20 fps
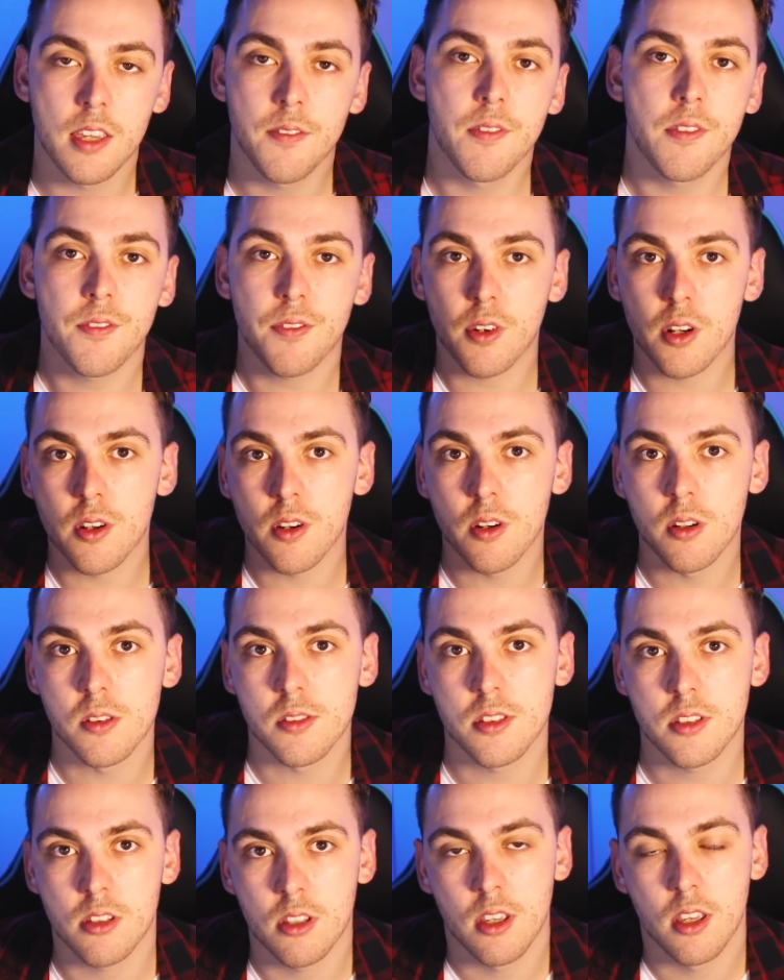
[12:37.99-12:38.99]
even for
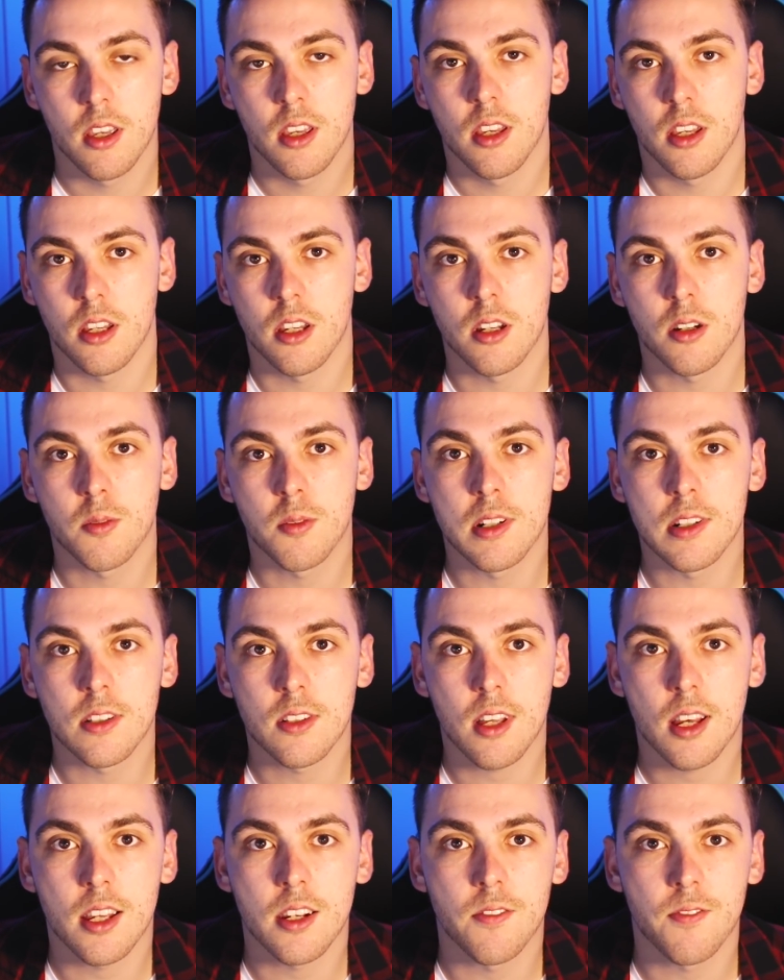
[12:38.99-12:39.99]
adults, a
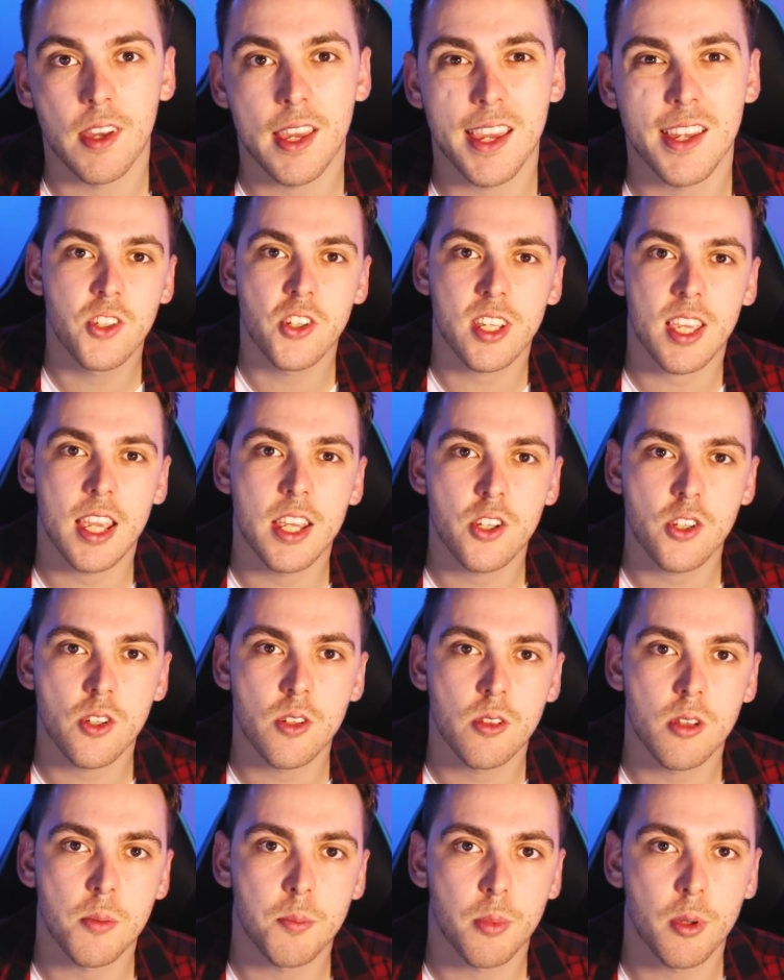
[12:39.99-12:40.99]
real kind of
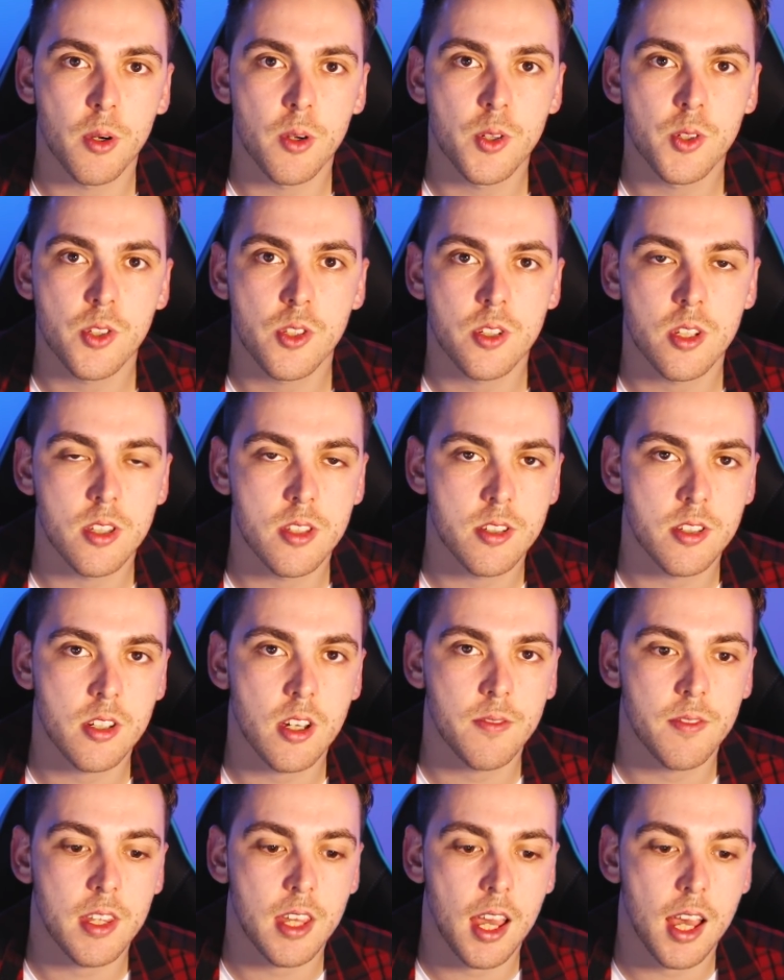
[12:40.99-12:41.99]
educational approach to the
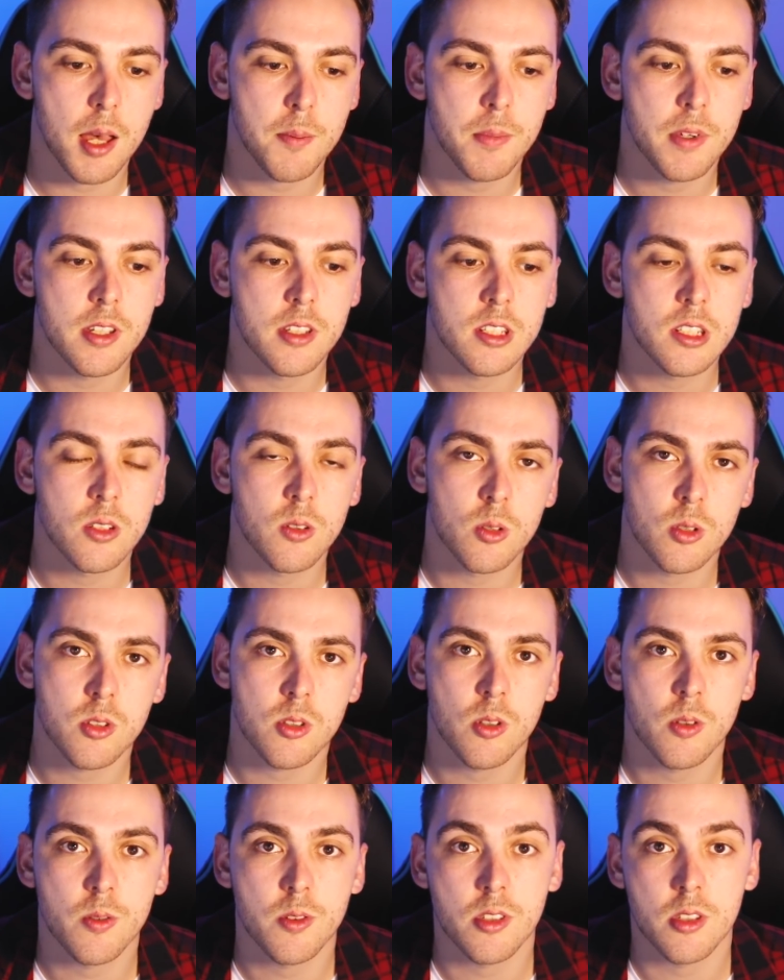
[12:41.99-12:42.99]
stuff that happened and
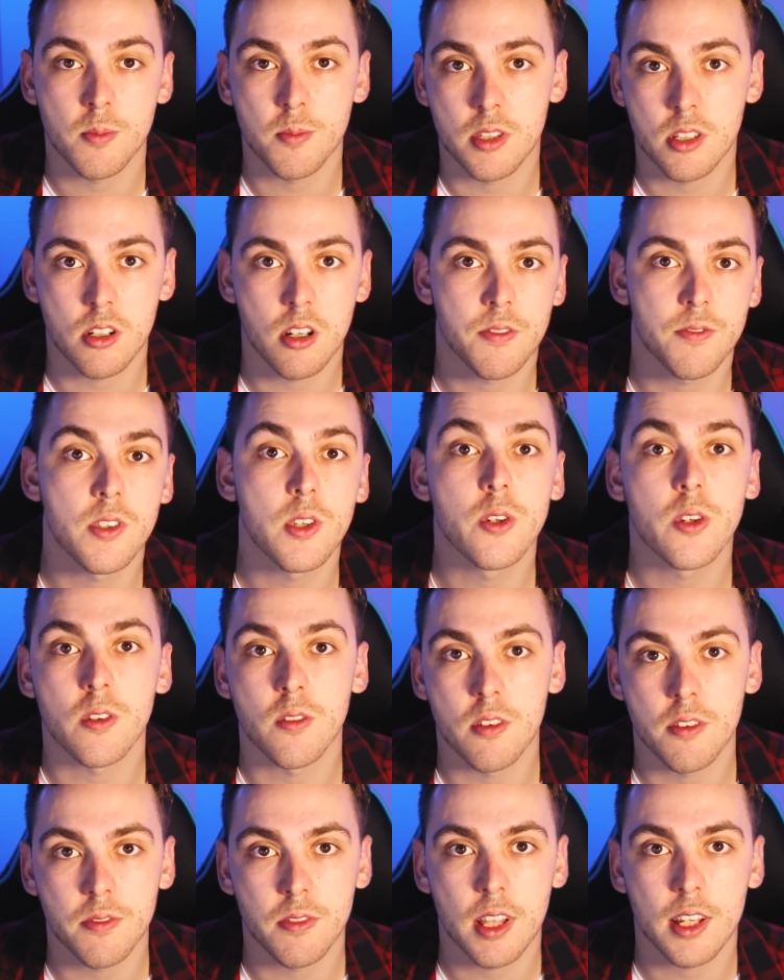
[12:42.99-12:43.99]
also some stuff you
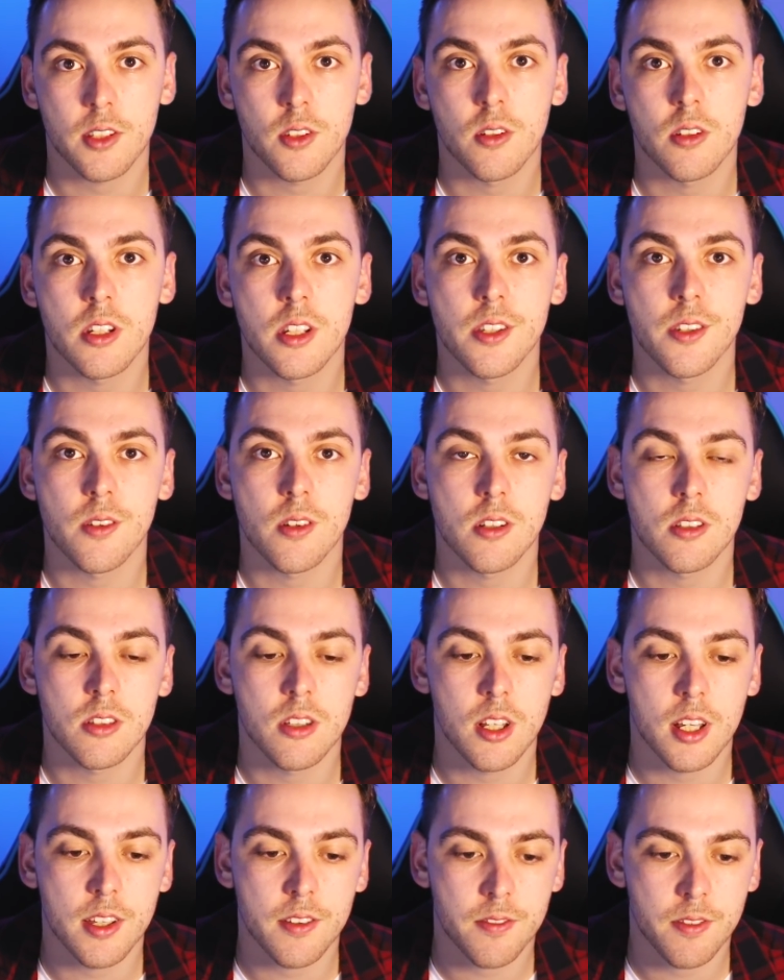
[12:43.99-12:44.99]
can reflect on in your
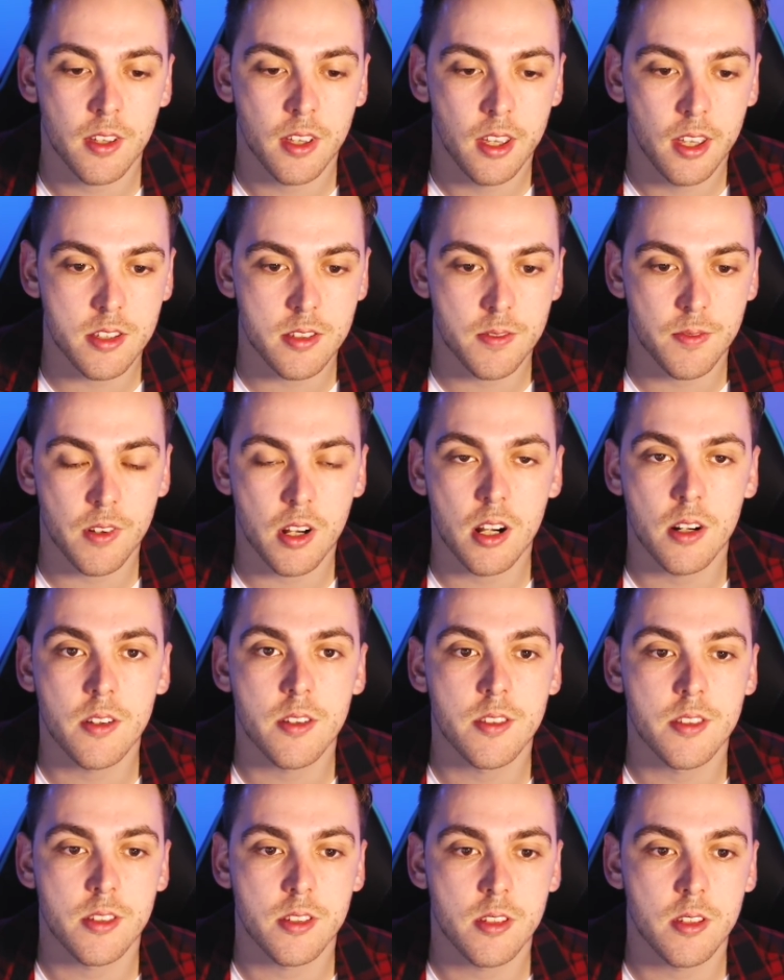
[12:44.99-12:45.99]
own life as
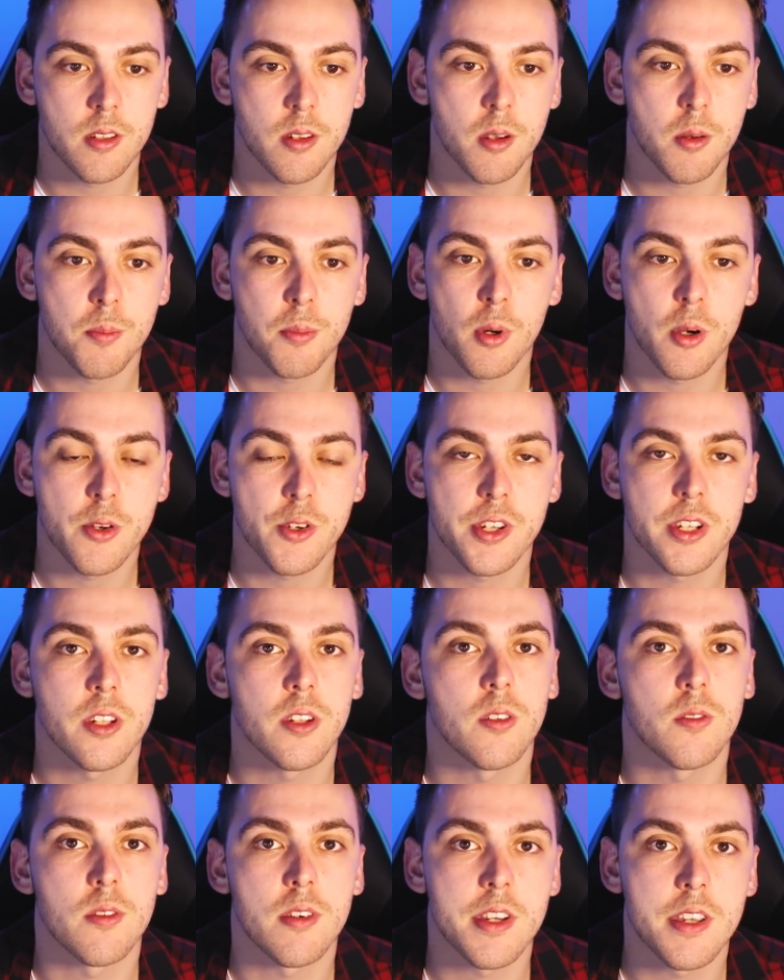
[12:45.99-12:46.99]
far as, you know,
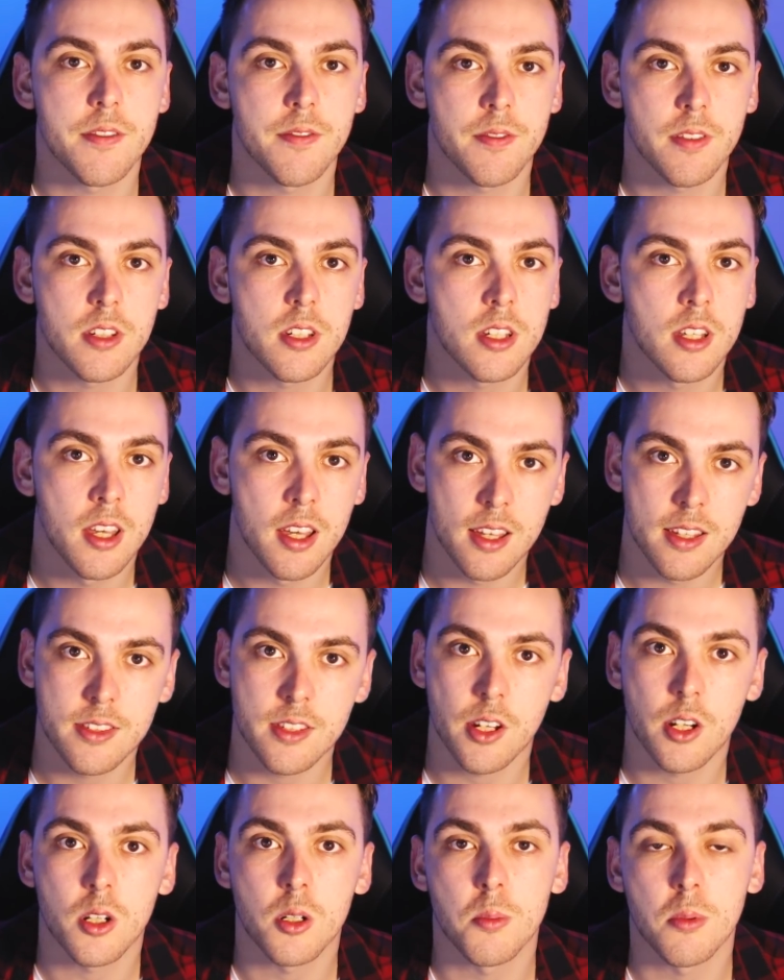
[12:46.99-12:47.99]
approaching grief and
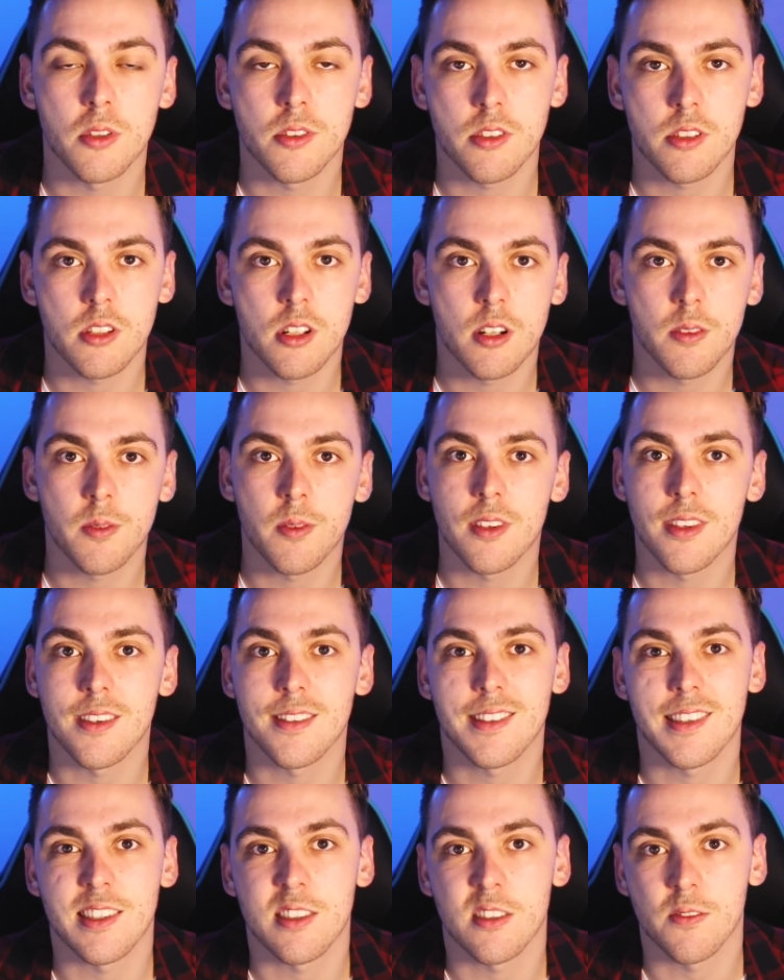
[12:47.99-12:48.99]
terrible stuff with
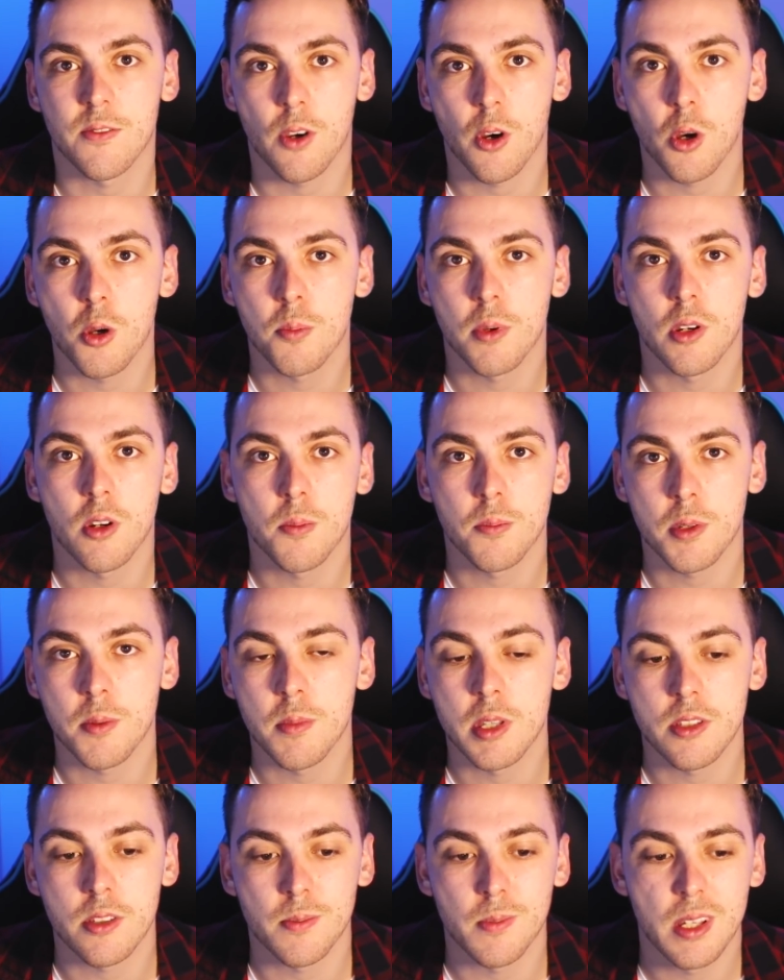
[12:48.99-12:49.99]
a sense of hope and
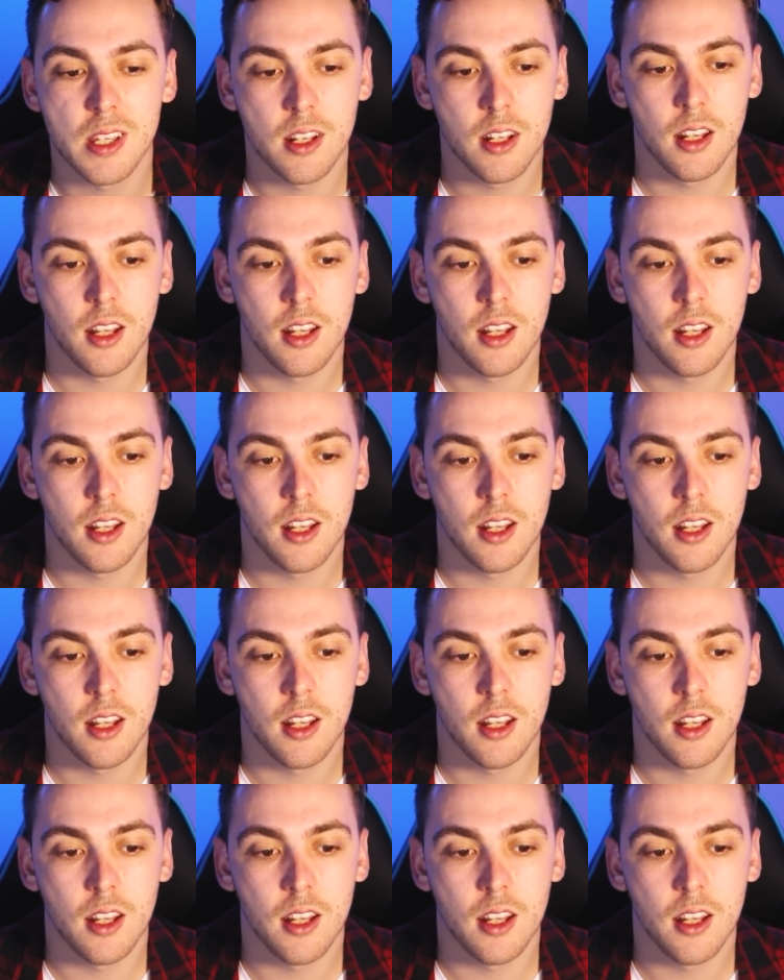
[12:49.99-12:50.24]
optimism.